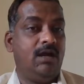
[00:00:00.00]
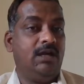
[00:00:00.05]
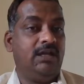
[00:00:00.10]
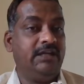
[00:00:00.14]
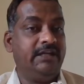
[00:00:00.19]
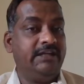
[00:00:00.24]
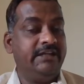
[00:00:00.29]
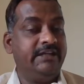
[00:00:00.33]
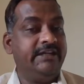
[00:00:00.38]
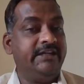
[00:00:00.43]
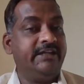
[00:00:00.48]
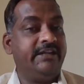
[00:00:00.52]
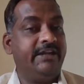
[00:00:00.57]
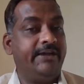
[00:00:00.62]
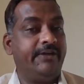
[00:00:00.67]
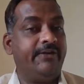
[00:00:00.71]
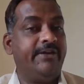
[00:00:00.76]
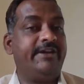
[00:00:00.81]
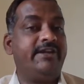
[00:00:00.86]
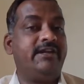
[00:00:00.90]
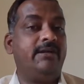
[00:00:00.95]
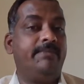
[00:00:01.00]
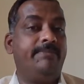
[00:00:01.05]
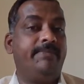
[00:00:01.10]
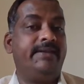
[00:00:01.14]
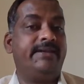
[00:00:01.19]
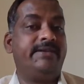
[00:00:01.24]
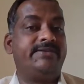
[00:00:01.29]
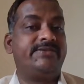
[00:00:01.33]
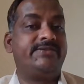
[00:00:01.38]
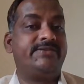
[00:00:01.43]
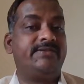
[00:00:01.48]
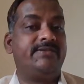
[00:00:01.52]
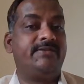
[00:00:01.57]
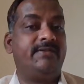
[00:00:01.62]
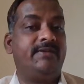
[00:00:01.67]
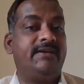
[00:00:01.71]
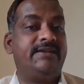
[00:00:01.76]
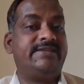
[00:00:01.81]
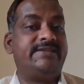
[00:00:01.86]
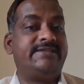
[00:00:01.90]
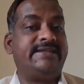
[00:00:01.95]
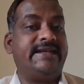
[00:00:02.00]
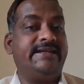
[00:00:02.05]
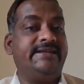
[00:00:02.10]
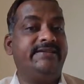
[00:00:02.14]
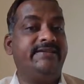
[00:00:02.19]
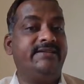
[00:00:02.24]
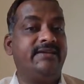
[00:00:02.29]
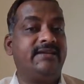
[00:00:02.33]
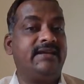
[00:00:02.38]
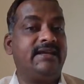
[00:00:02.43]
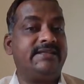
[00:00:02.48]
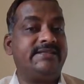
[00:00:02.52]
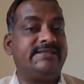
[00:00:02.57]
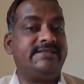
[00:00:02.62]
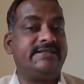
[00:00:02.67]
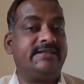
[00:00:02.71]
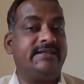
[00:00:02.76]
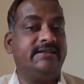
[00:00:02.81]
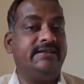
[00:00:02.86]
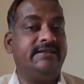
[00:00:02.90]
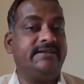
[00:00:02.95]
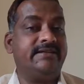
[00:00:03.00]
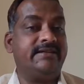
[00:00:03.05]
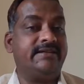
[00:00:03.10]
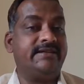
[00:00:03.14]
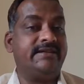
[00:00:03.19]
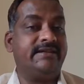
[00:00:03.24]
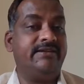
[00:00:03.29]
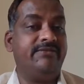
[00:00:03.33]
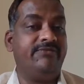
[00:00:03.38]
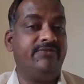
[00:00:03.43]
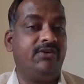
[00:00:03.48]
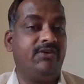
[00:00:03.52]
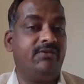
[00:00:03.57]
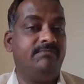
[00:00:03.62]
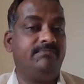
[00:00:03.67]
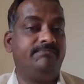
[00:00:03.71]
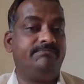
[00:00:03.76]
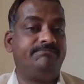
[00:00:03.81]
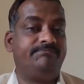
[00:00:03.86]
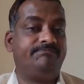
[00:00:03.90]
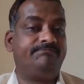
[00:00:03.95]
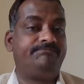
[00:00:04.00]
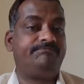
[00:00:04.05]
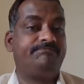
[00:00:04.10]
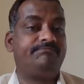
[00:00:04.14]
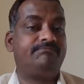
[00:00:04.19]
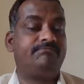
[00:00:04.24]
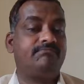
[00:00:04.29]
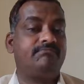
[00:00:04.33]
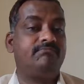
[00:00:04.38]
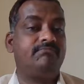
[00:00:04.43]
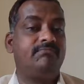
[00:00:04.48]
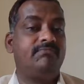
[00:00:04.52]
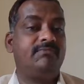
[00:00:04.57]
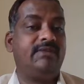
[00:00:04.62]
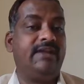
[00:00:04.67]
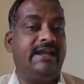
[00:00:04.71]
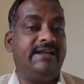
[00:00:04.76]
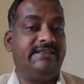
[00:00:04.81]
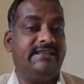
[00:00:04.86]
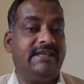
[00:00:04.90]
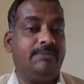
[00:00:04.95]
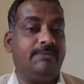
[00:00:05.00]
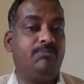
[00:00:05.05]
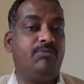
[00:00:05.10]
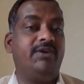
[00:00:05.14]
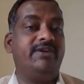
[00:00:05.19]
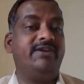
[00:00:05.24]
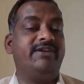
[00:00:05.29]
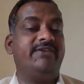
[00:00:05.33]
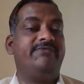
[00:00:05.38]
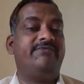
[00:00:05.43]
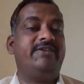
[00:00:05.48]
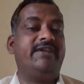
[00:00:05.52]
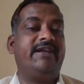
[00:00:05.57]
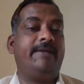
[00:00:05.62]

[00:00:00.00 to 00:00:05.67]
written in heroic couplets, a standard classical literary form at that point of time.